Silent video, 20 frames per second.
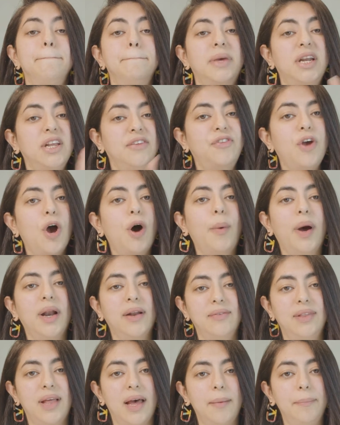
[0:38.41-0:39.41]
But if you're one
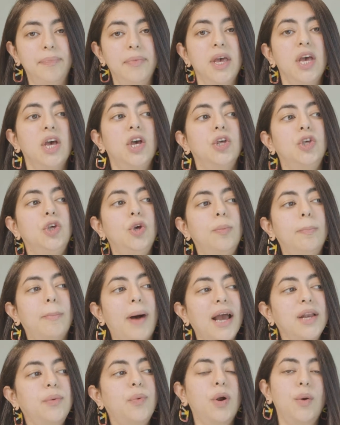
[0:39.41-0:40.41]
of them, you
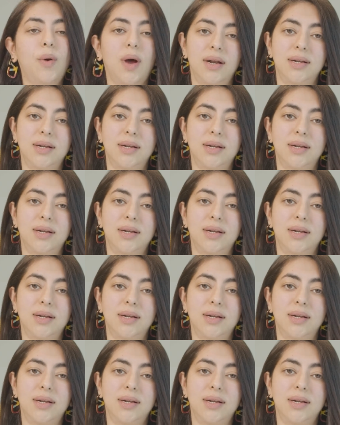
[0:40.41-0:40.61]
might want to